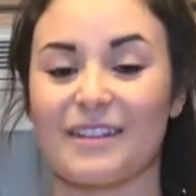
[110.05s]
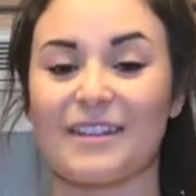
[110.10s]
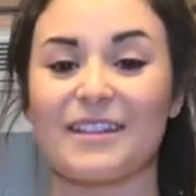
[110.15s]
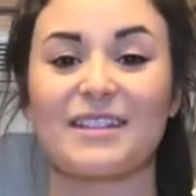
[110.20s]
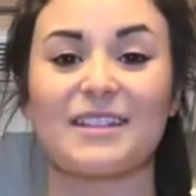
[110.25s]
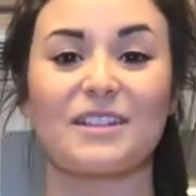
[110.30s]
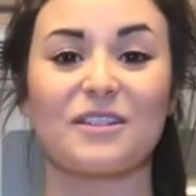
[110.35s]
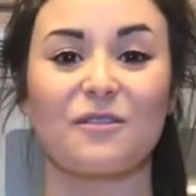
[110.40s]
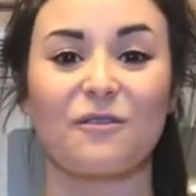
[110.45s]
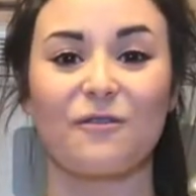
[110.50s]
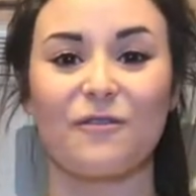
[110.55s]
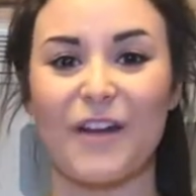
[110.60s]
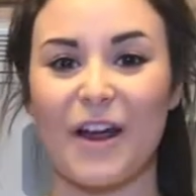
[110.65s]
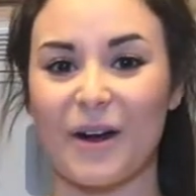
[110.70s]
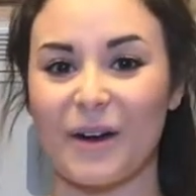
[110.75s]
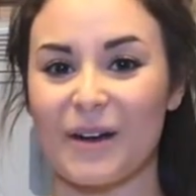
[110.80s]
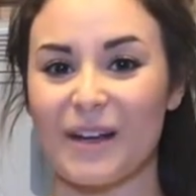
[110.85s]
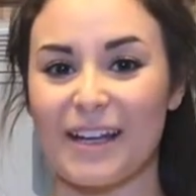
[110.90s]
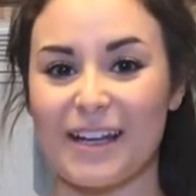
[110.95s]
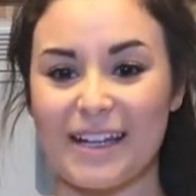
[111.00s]
This is a
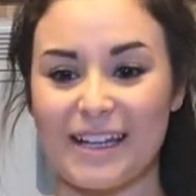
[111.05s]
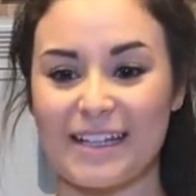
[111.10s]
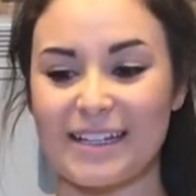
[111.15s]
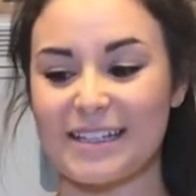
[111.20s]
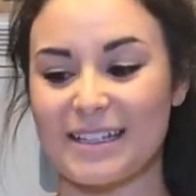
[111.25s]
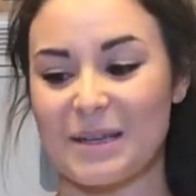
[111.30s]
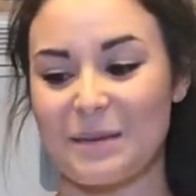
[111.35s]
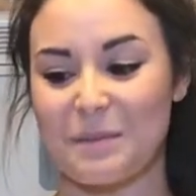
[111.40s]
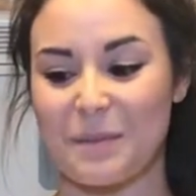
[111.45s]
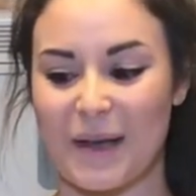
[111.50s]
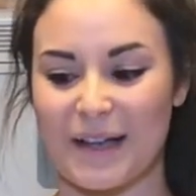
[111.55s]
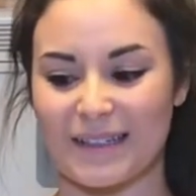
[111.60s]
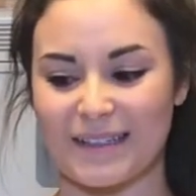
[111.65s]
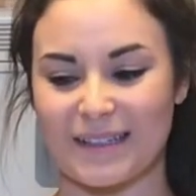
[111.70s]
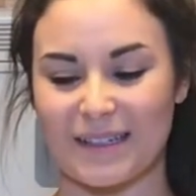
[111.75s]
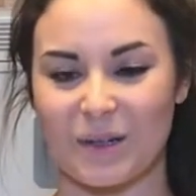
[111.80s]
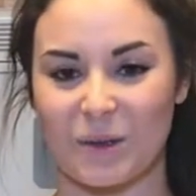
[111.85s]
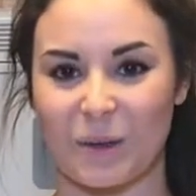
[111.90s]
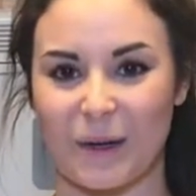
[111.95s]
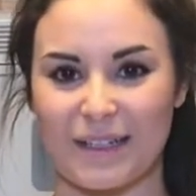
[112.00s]
very easy,
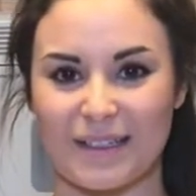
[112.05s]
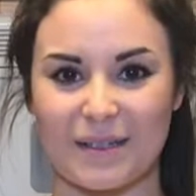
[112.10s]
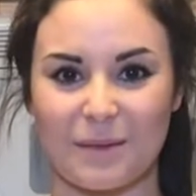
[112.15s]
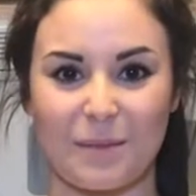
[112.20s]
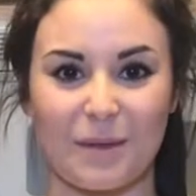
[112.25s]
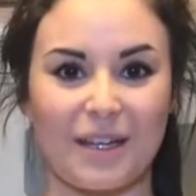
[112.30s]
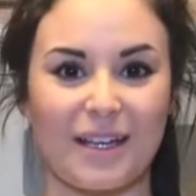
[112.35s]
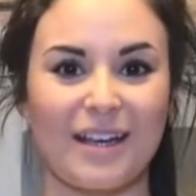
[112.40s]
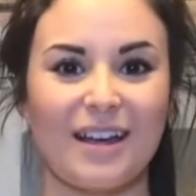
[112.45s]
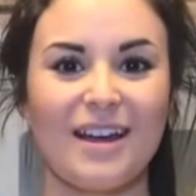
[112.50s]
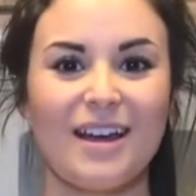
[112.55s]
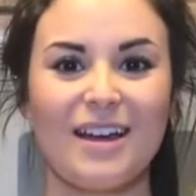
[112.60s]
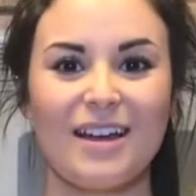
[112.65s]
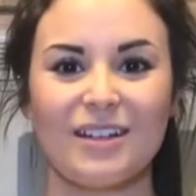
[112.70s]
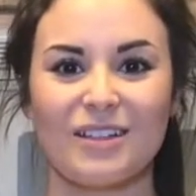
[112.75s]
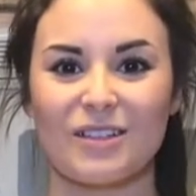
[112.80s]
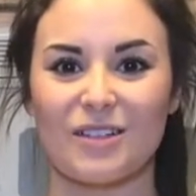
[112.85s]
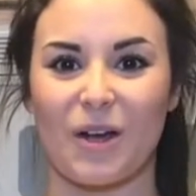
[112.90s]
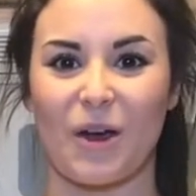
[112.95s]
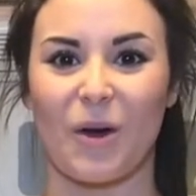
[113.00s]
basic recipe,
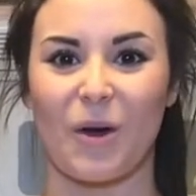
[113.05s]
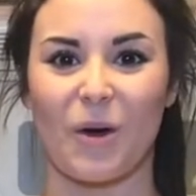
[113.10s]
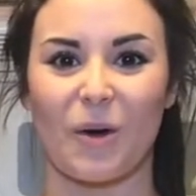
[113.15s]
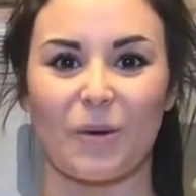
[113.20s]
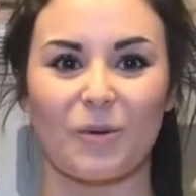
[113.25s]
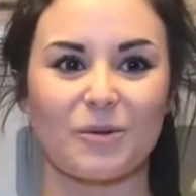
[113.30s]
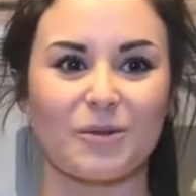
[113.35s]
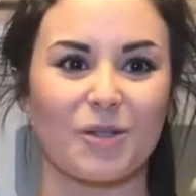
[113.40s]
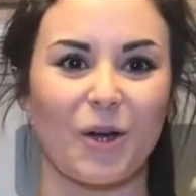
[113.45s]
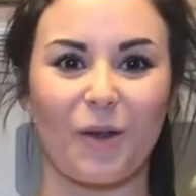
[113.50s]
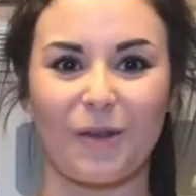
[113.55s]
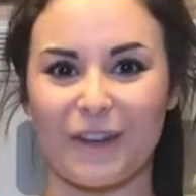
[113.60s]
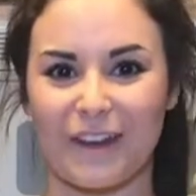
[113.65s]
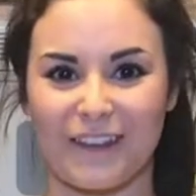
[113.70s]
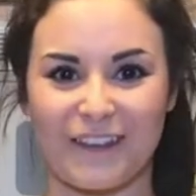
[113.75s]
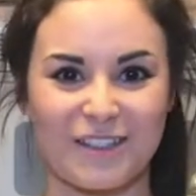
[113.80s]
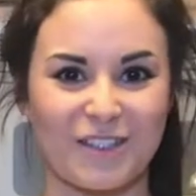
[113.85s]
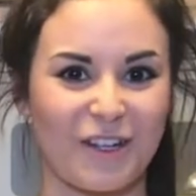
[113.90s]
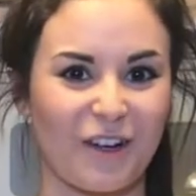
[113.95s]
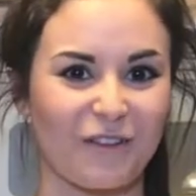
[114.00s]
so don't
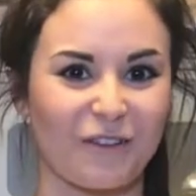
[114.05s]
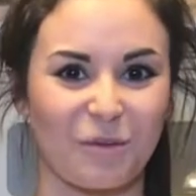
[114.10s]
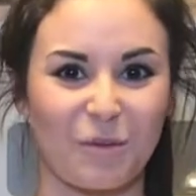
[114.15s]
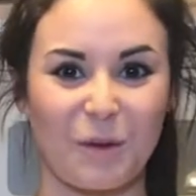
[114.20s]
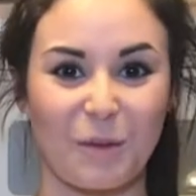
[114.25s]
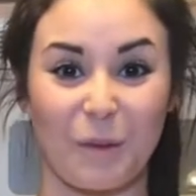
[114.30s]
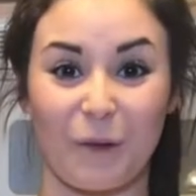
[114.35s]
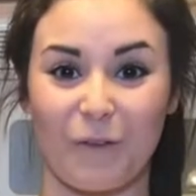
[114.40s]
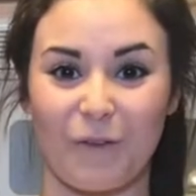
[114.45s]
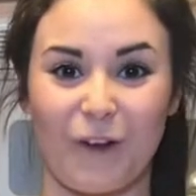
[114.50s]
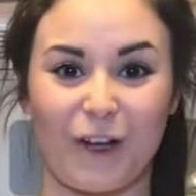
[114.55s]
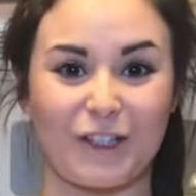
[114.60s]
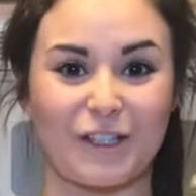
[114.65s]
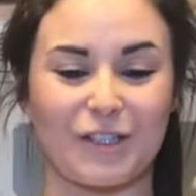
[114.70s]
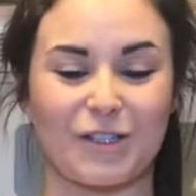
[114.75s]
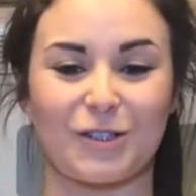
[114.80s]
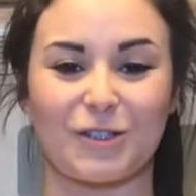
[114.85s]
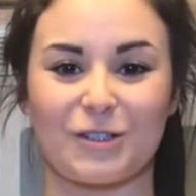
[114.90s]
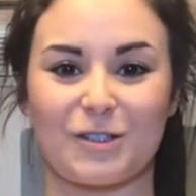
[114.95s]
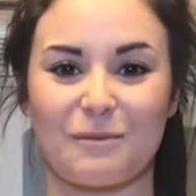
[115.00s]
think that you have to be
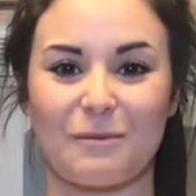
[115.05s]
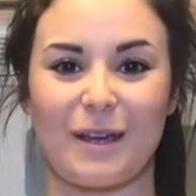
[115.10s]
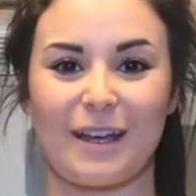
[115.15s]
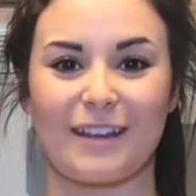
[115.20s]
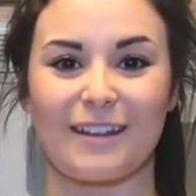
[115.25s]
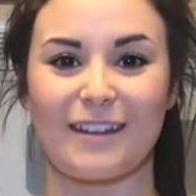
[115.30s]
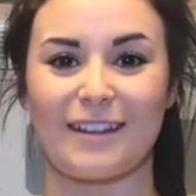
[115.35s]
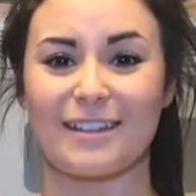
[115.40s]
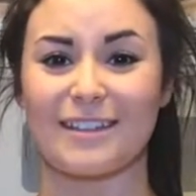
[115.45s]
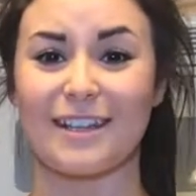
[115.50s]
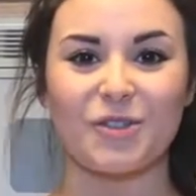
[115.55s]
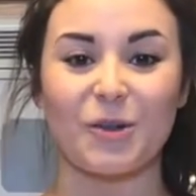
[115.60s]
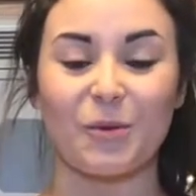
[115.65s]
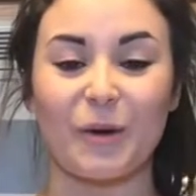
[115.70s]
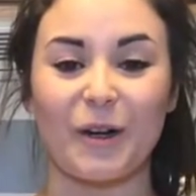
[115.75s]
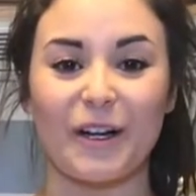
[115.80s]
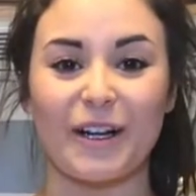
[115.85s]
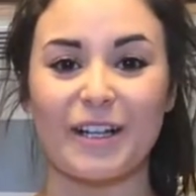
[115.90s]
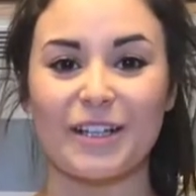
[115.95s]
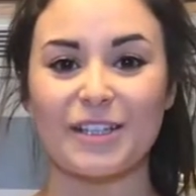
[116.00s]
professional to make these. So
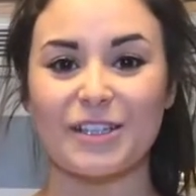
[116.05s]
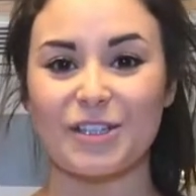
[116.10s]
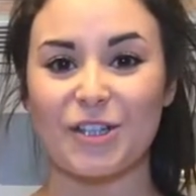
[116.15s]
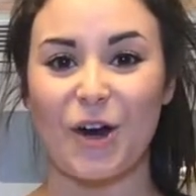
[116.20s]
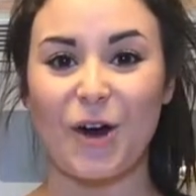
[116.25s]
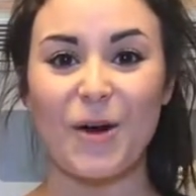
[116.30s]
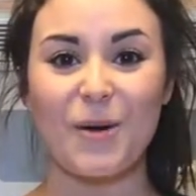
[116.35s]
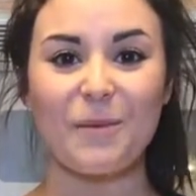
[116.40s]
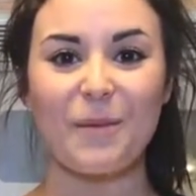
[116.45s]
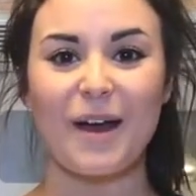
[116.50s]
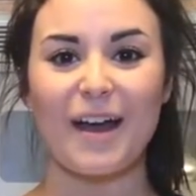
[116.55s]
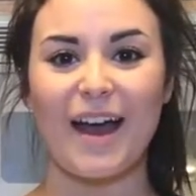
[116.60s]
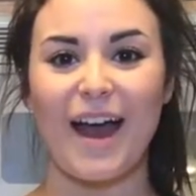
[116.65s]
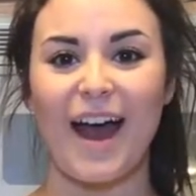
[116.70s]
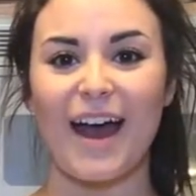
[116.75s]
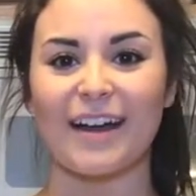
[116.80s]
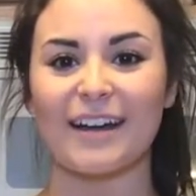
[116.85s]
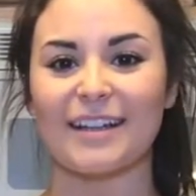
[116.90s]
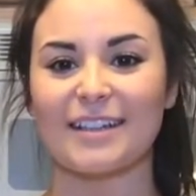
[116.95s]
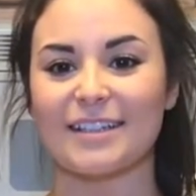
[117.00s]
we're gonna start by
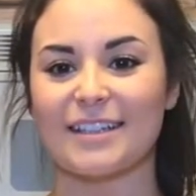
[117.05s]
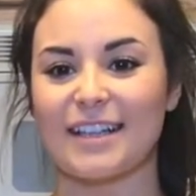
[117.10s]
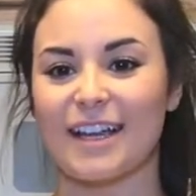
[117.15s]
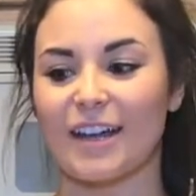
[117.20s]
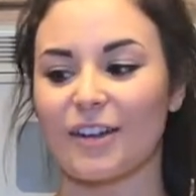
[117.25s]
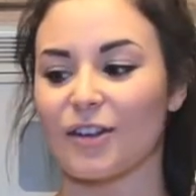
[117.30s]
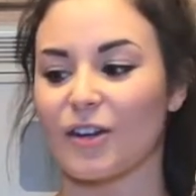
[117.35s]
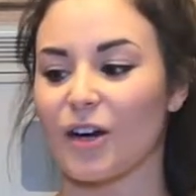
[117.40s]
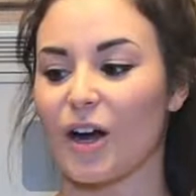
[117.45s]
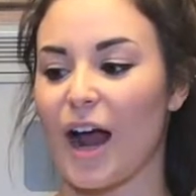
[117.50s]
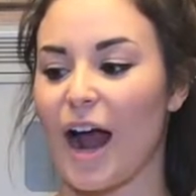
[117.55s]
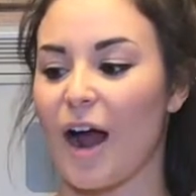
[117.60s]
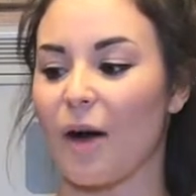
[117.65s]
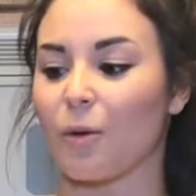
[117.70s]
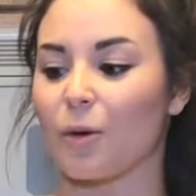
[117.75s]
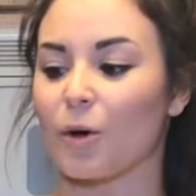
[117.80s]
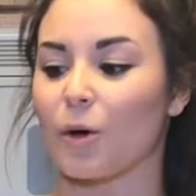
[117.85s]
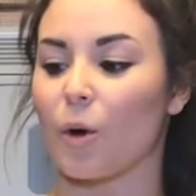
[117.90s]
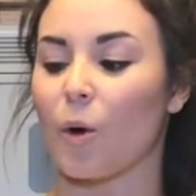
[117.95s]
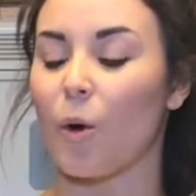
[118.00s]
adding together
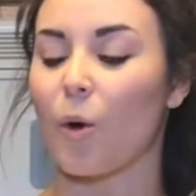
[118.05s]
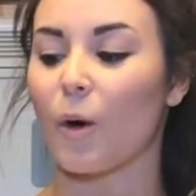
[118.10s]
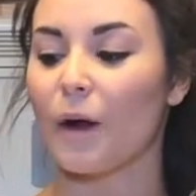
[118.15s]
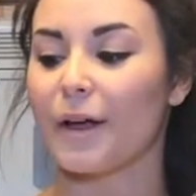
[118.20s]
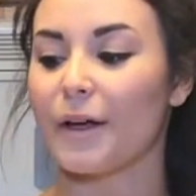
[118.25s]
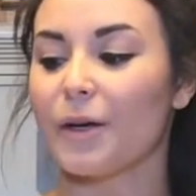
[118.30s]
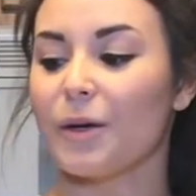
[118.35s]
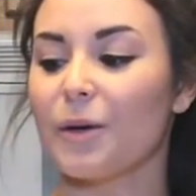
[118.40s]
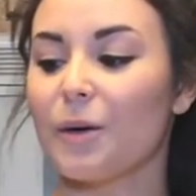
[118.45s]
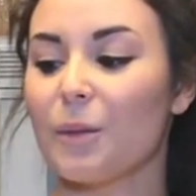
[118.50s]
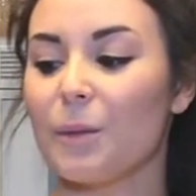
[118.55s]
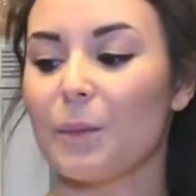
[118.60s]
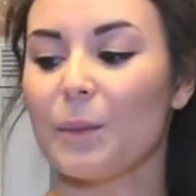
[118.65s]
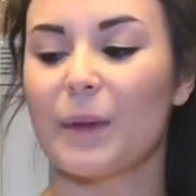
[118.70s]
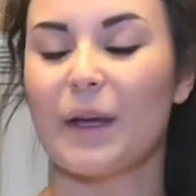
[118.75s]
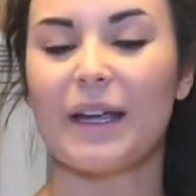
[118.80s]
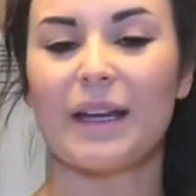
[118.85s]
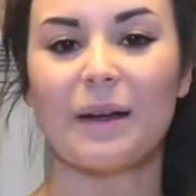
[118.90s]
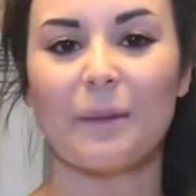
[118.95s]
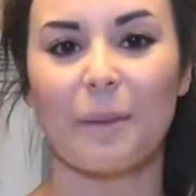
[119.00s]
our oil,
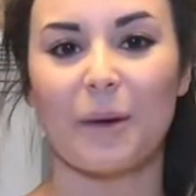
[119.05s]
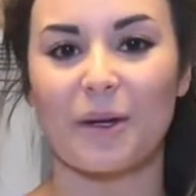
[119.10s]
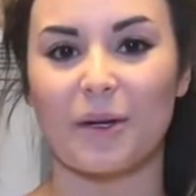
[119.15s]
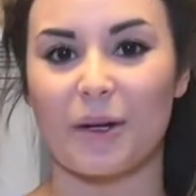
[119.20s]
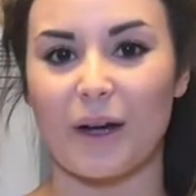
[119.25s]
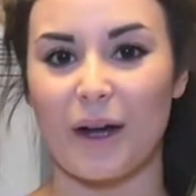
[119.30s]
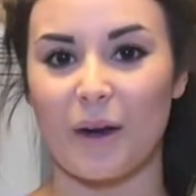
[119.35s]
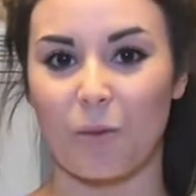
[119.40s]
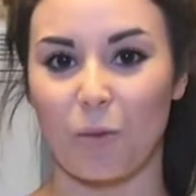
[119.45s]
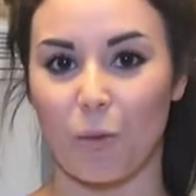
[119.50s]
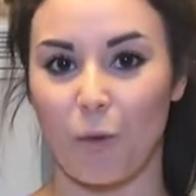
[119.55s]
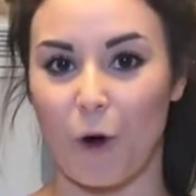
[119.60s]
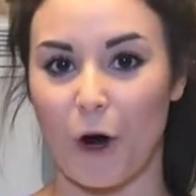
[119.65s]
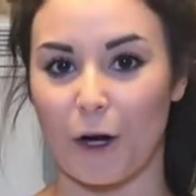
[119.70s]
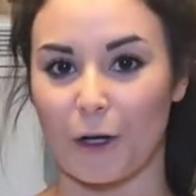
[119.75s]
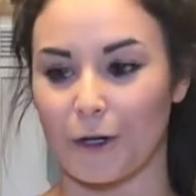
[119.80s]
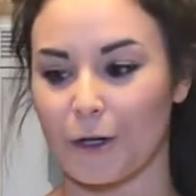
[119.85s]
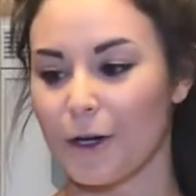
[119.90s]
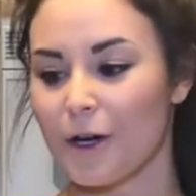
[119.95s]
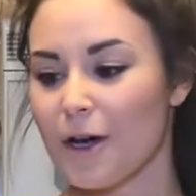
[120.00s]
peanut butter, and
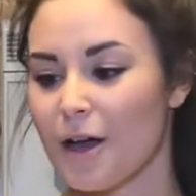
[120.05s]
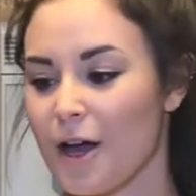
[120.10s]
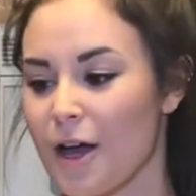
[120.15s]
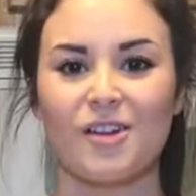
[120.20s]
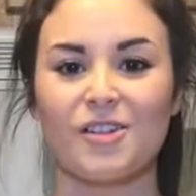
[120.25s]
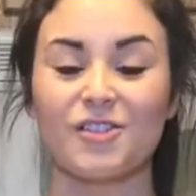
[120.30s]
water.